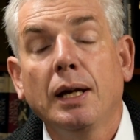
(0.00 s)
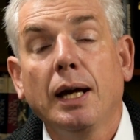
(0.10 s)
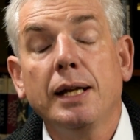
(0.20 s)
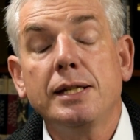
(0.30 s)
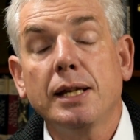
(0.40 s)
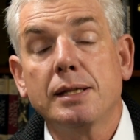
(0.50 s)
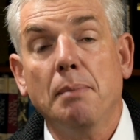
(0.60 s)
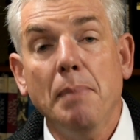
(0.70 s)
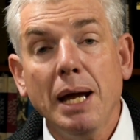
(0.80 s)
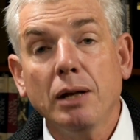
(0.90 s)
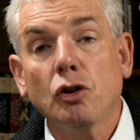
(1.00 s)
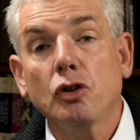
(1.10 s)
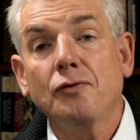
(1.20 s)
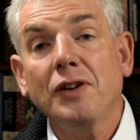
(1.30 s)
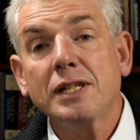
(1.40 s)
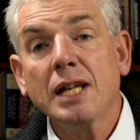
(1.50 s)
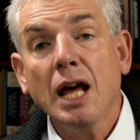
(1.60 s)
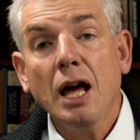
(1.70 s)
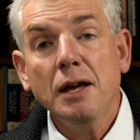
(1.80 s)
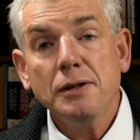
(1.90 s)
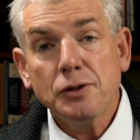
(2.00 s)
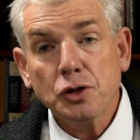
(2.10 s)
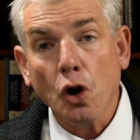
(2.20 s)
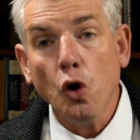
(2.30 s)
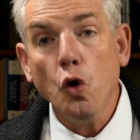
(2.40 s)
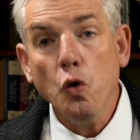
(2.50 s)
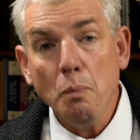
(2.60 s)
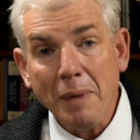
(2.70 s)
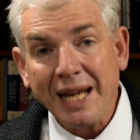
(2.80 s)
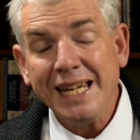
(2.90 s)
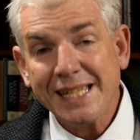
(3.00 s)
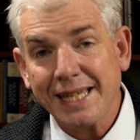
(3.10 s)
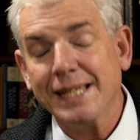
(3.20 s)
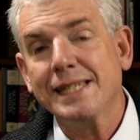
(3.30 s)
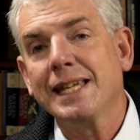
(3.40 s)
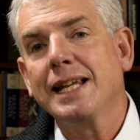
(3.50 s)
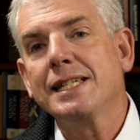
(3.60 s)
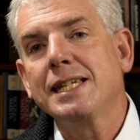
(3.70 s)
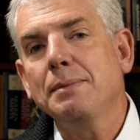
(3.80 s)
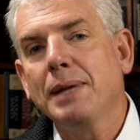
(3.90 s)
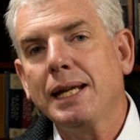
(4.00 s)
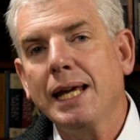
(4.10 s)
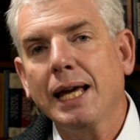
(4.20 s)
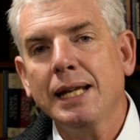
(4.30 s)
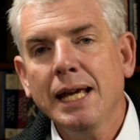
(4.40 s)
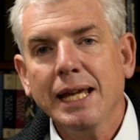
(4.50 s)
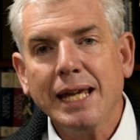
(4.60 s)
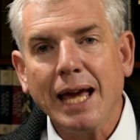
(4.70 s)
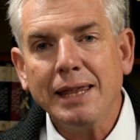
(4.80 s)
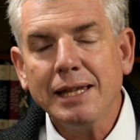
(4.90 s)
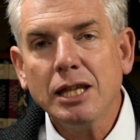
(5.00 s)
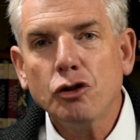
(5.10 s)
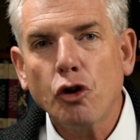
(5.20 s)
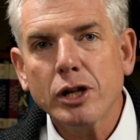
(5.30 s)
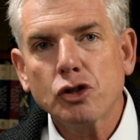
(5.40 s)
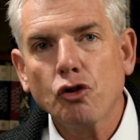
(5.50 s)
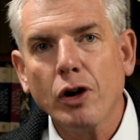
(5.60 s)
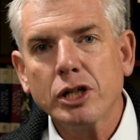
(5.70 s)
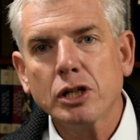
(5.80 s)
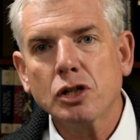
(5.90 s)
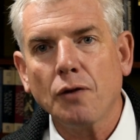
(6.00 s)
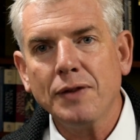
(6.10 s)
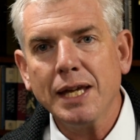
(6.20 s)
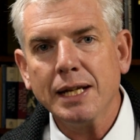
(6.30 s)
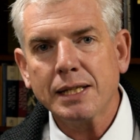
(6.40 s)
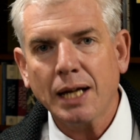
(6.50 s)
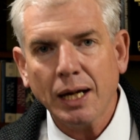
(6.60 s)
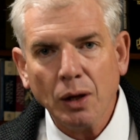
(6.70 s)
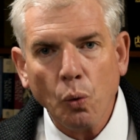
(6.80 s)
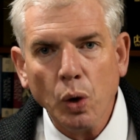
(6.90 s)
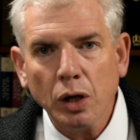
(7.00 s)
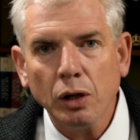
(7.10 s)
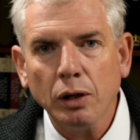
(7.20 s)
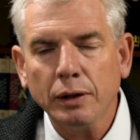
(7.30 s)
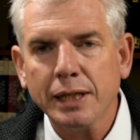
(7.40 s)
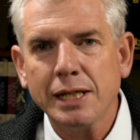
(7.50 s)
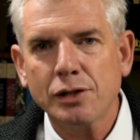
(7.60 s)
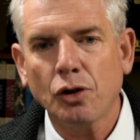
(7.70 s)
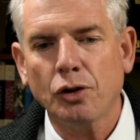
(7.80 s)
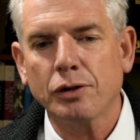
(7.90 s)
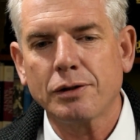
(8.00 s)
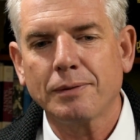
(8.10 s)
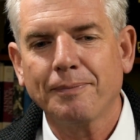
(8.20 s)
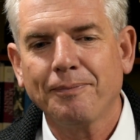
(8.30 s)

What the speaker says: And he says the man confessed so many sins that it seemed that he had gathered the transgressions of the entire world in his heart.